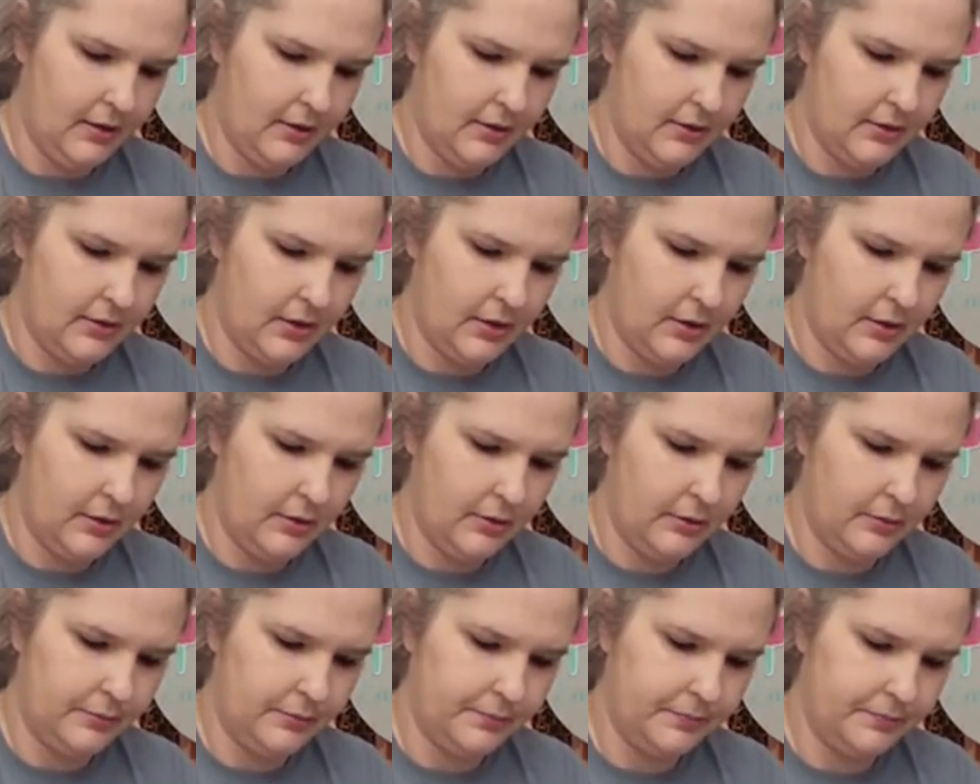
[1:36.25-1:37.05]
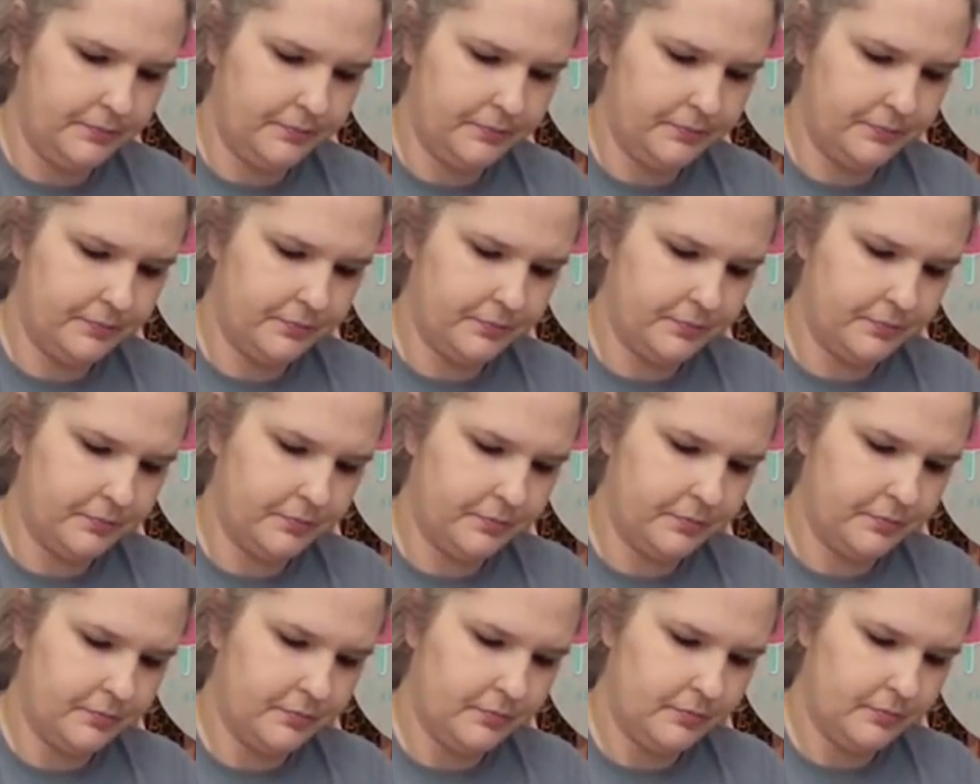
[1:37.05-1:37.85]
So
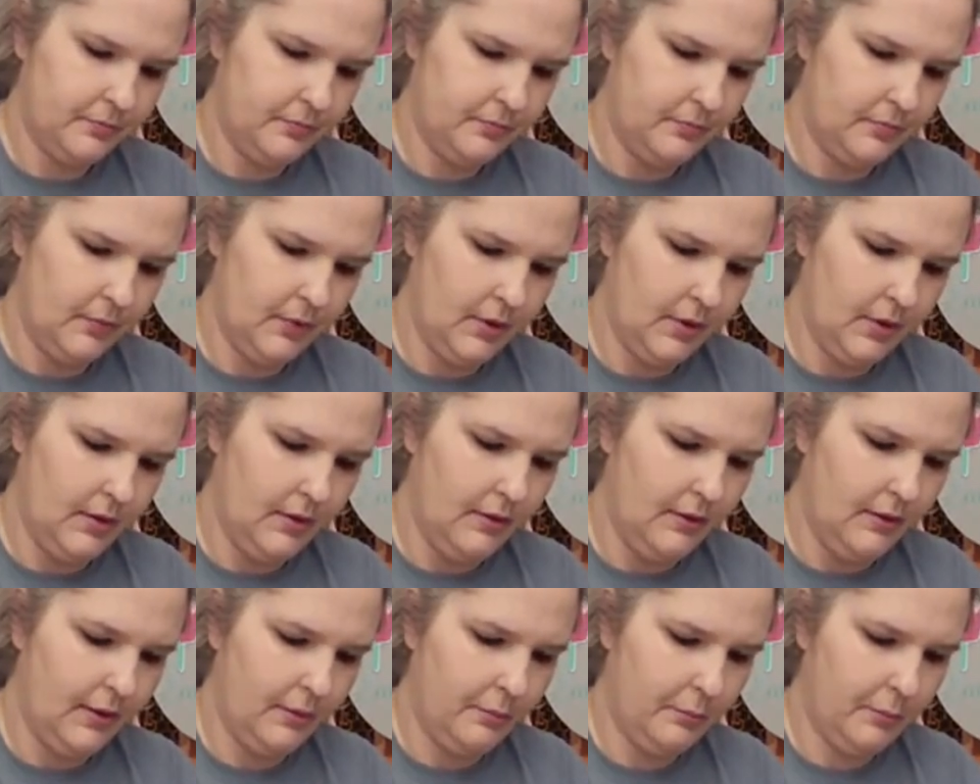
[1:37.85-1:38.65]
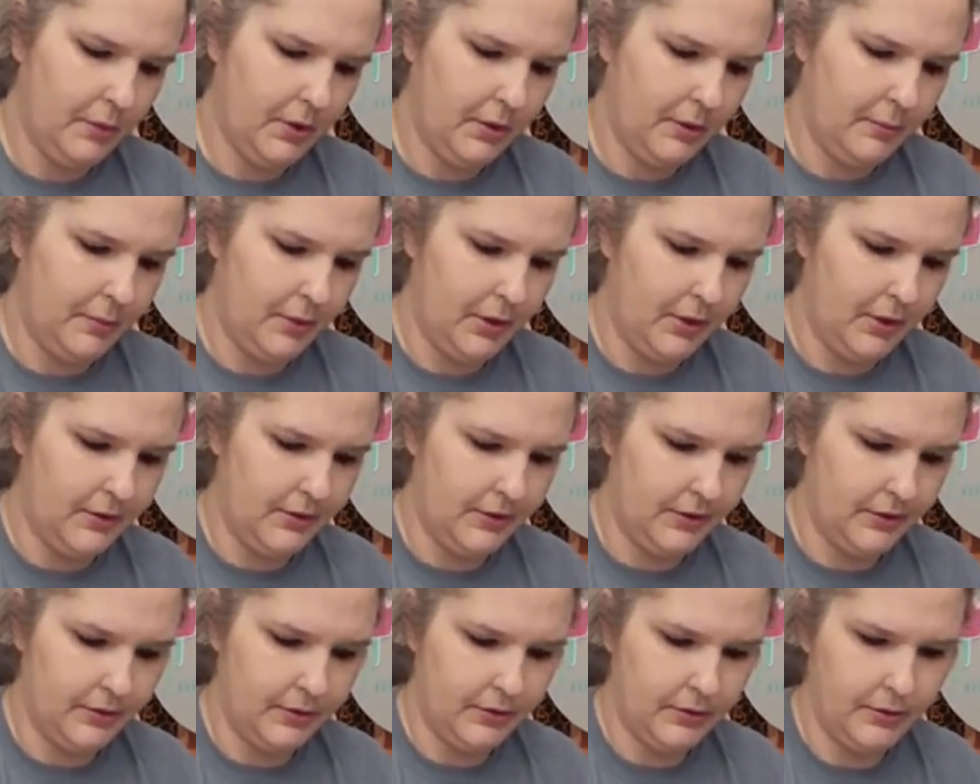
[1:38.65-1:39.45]
then what I'm gonna
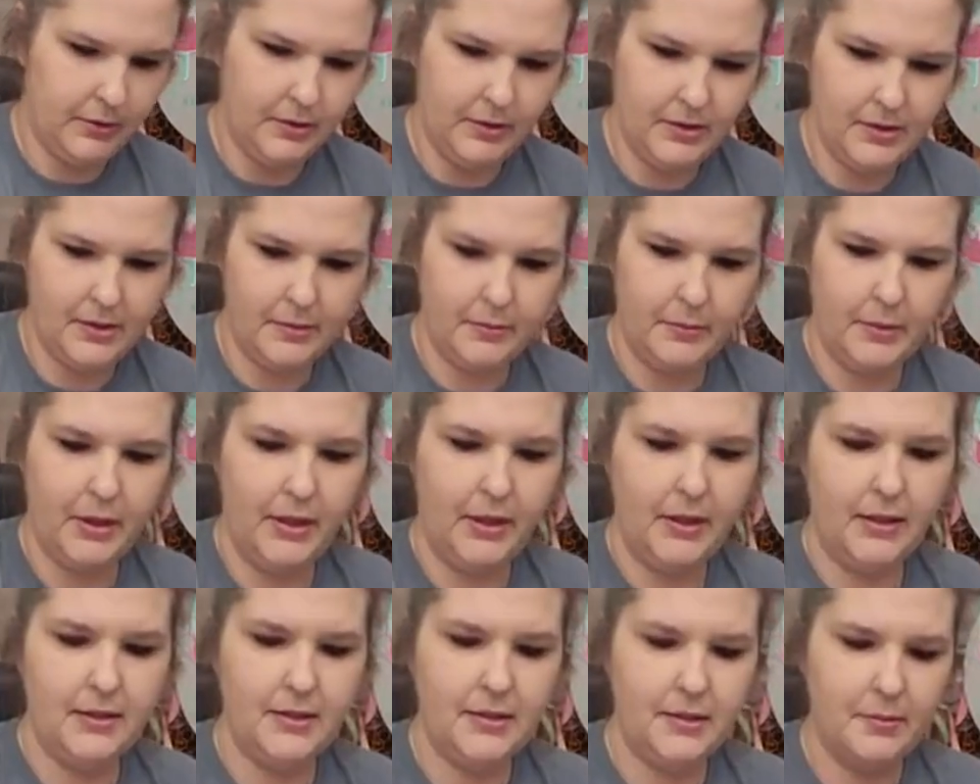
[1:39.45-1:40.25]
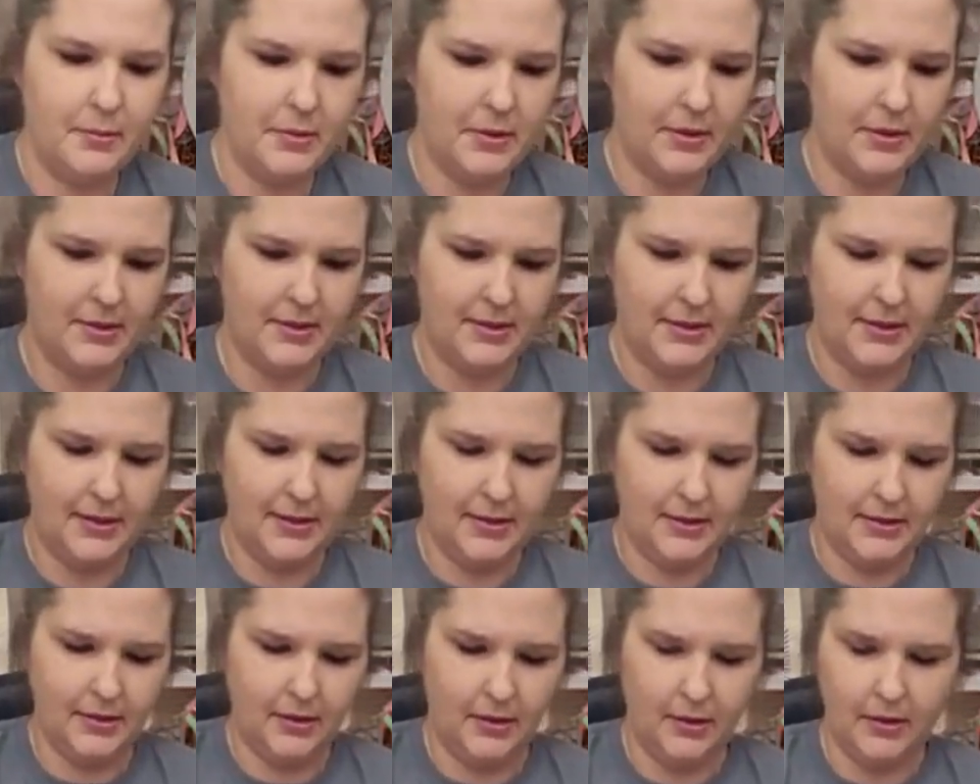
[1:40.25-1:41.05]
do is I'm gonna get some of the
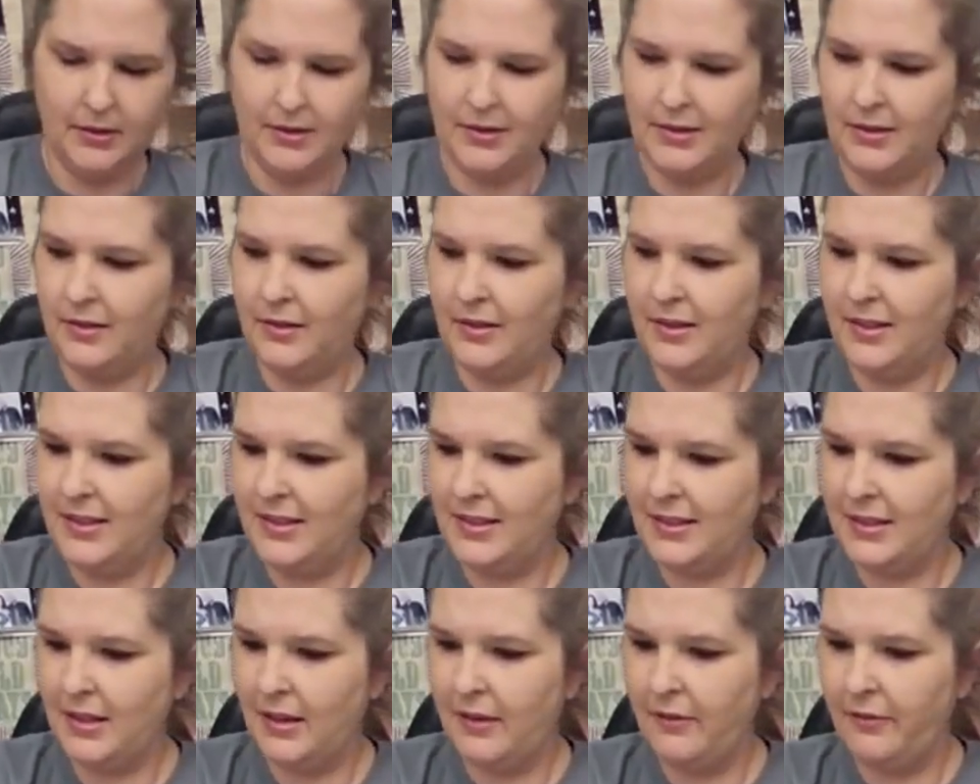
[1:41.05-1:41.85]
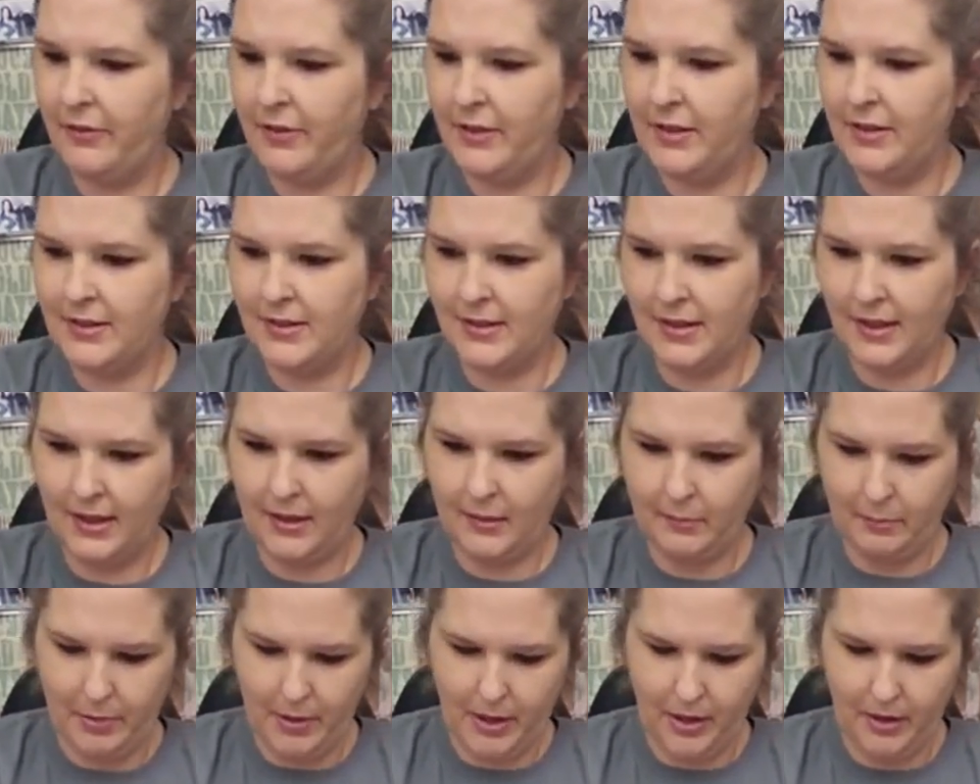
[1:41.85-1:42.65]
sea salt. So this stuff is
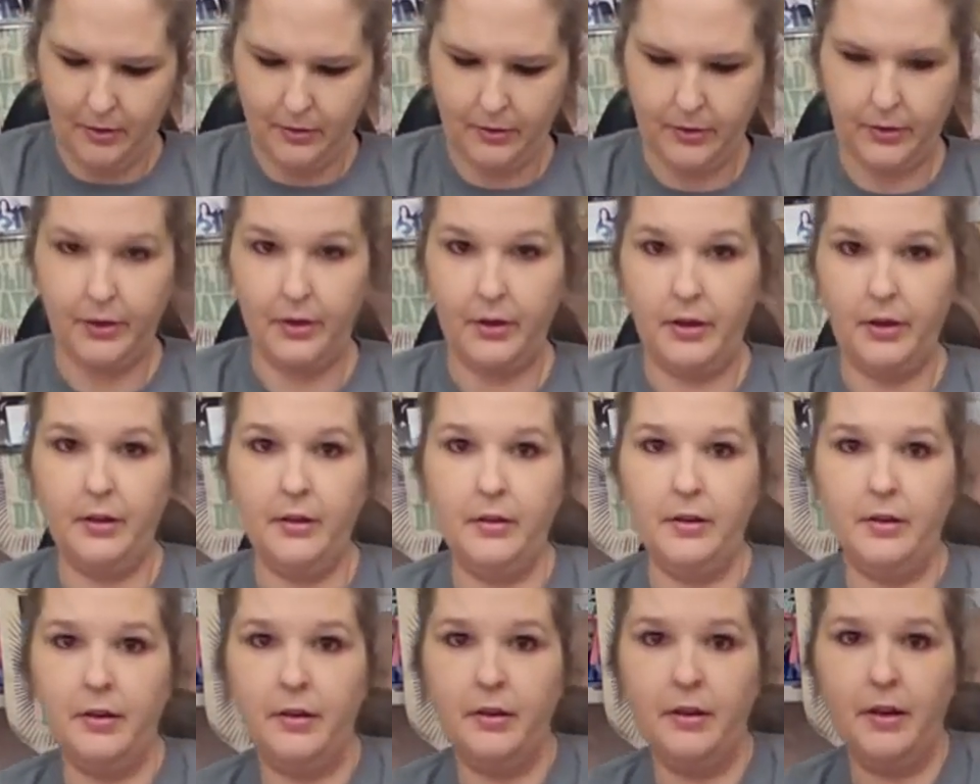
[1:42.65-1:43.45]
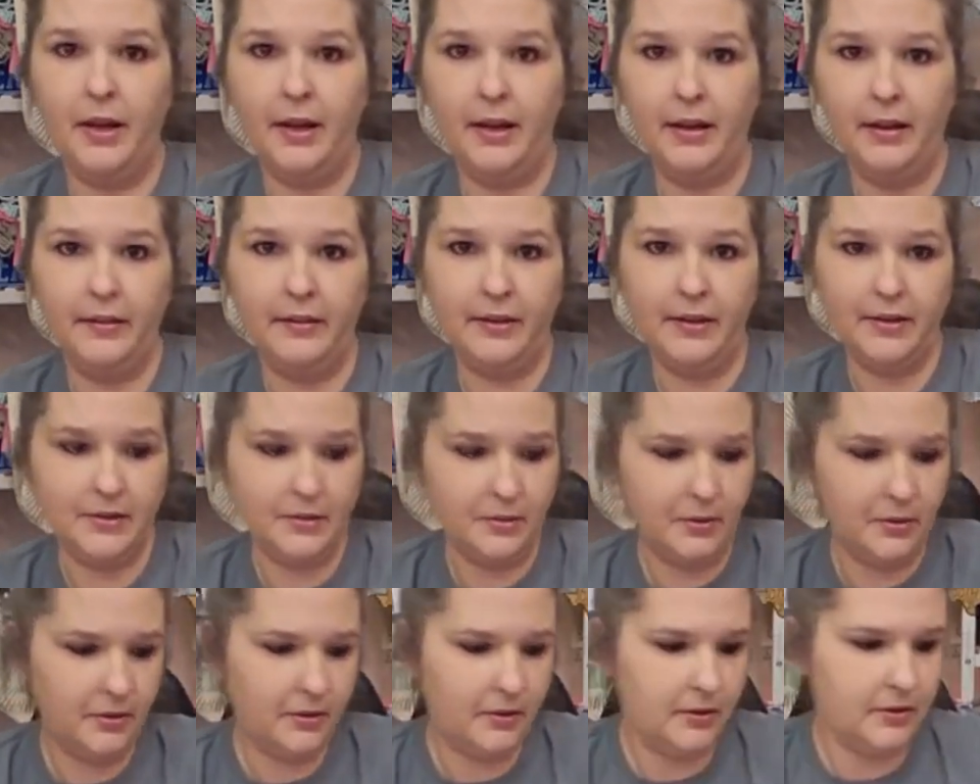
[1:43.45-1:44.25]
like a powder, okay,
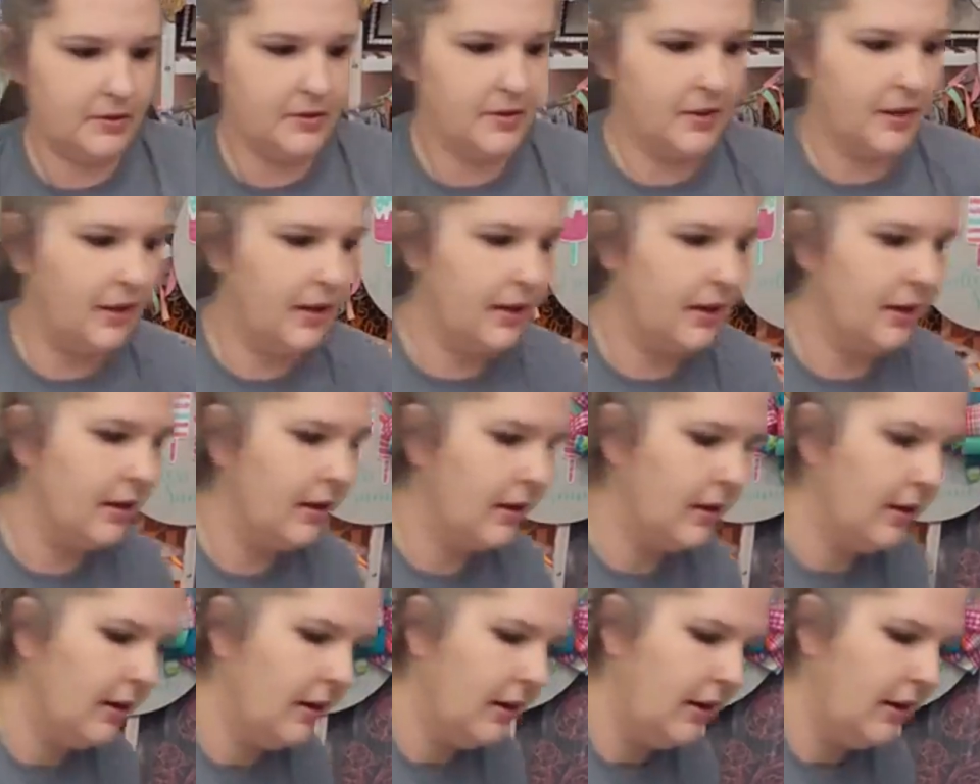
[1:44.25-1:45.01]
that's what it looks like.